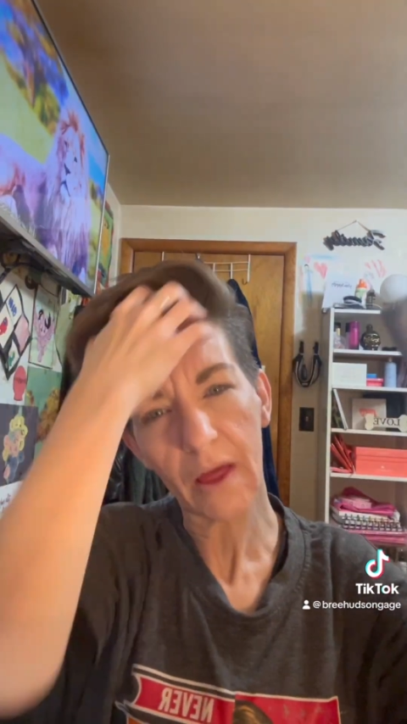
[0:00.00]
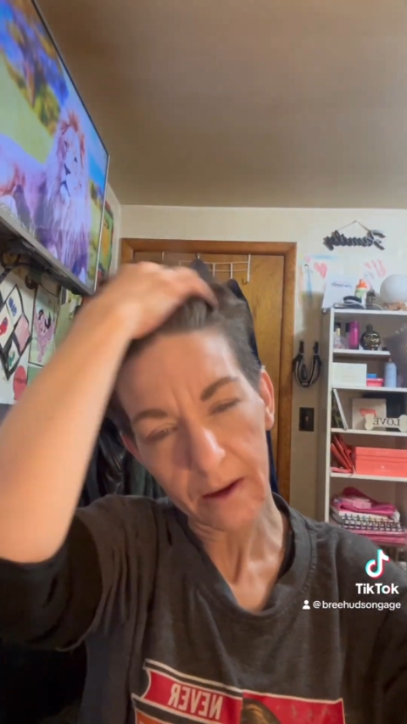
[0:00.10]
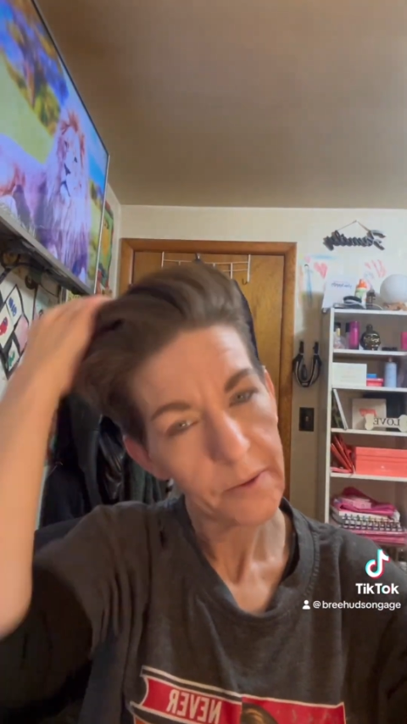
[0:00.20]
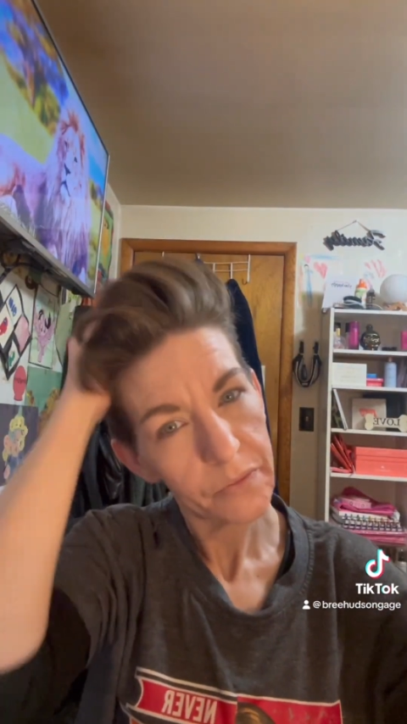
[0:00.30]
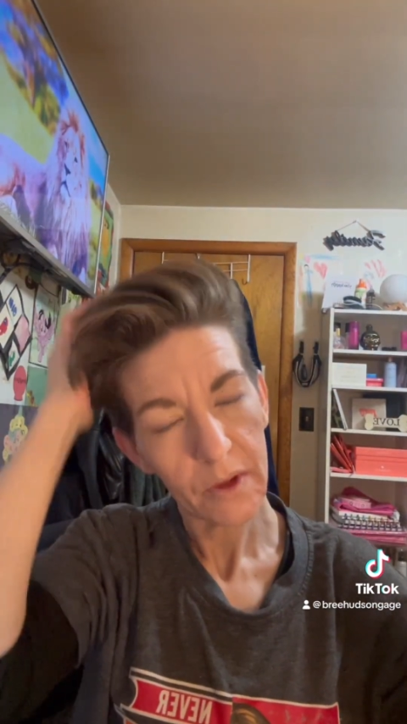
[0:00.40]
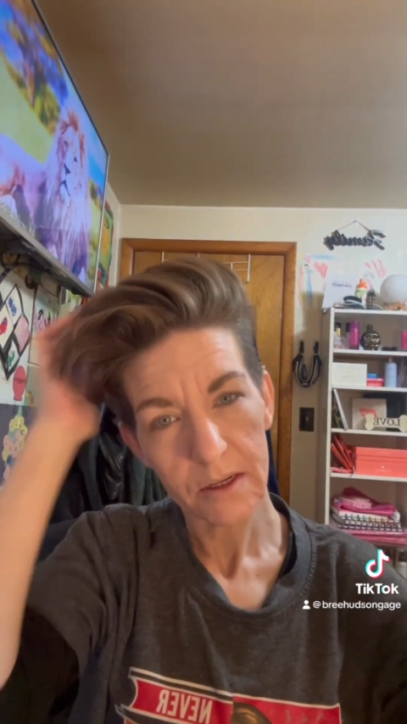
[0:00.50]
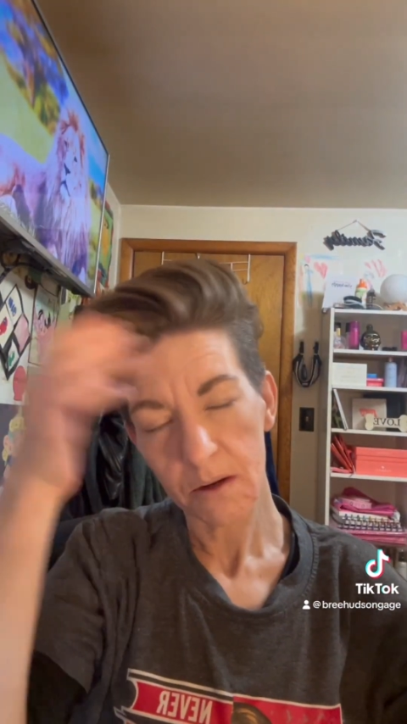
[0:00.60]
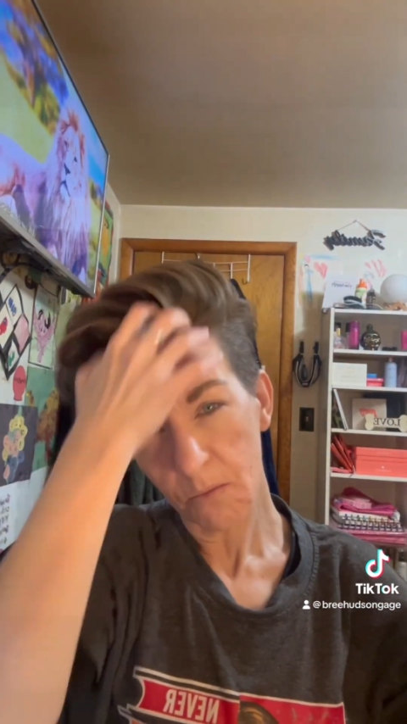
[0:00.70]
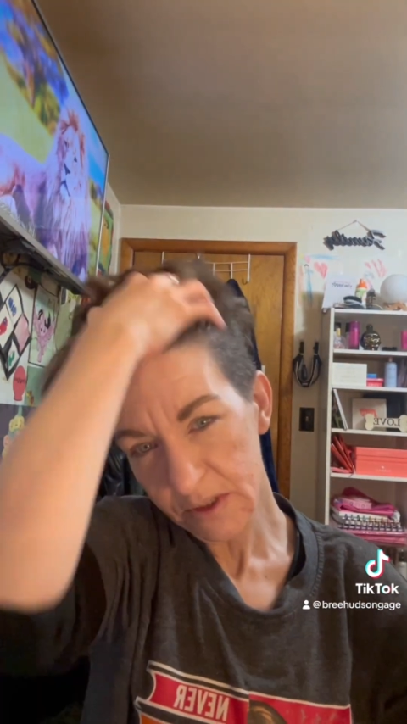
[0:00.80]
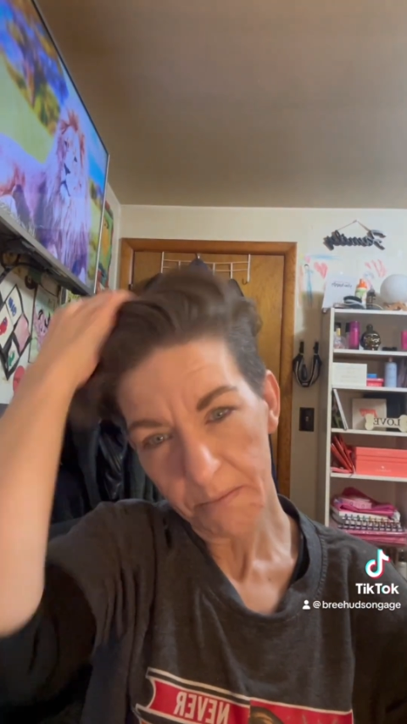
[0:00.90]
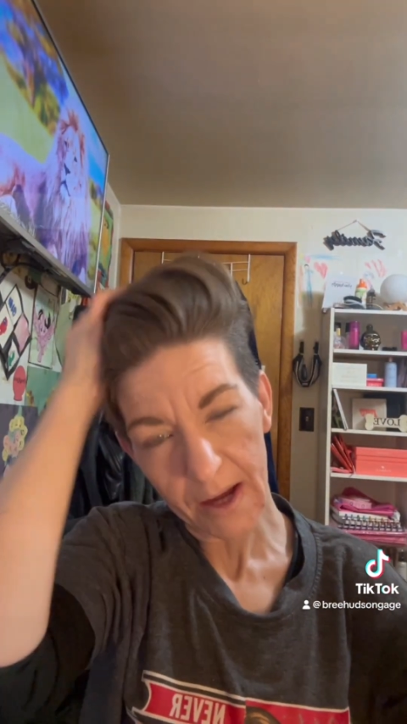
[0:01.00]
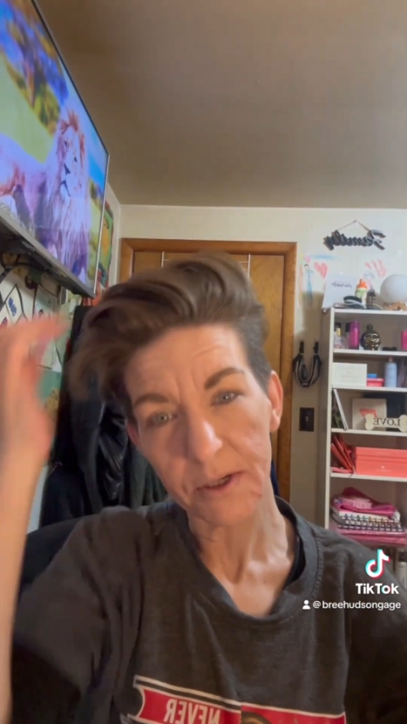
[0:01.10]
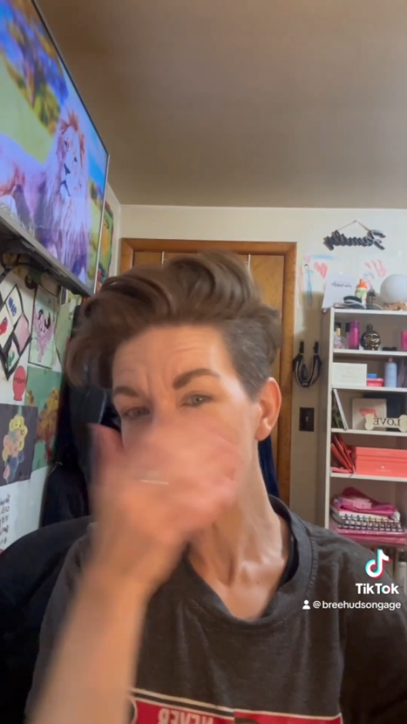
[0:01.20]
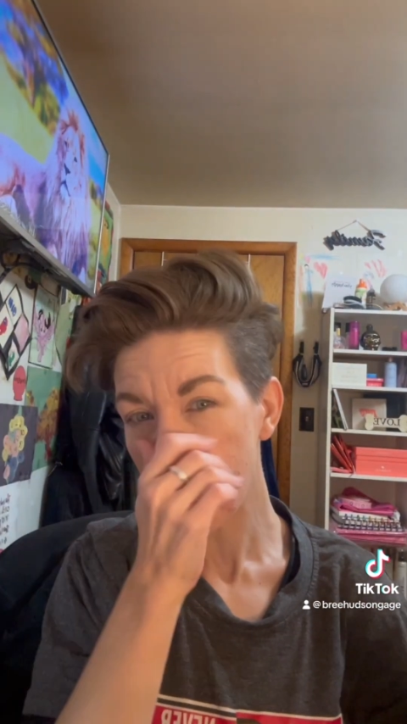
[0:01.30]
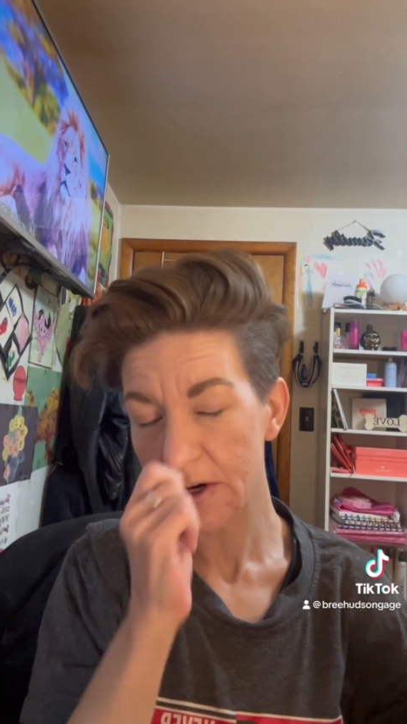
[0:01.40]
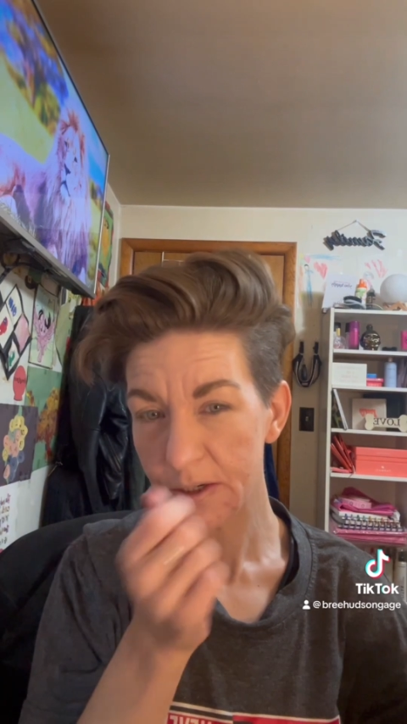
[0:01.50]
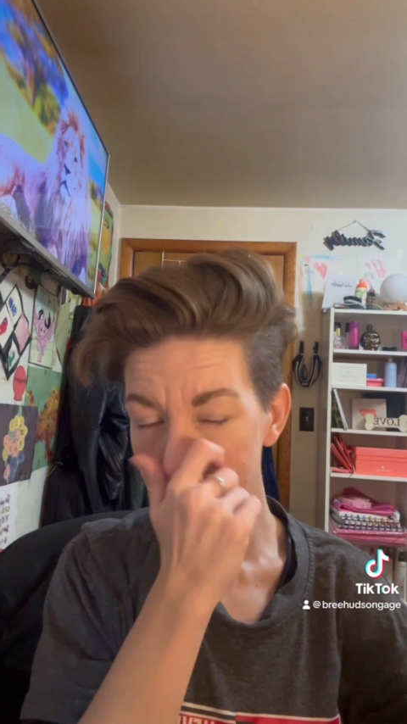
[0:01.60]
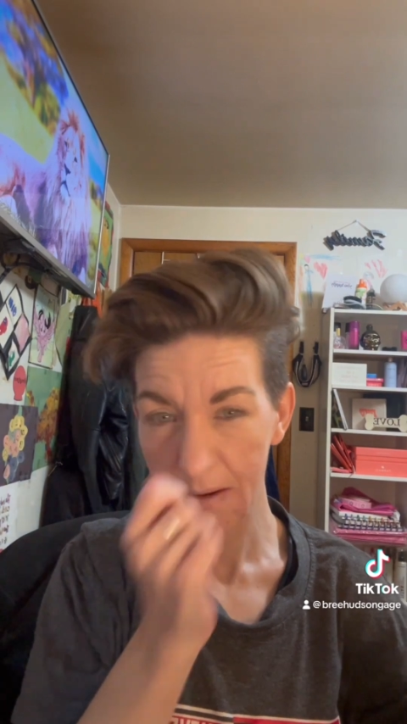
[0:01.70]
like, more St. Patrick's Day decorations.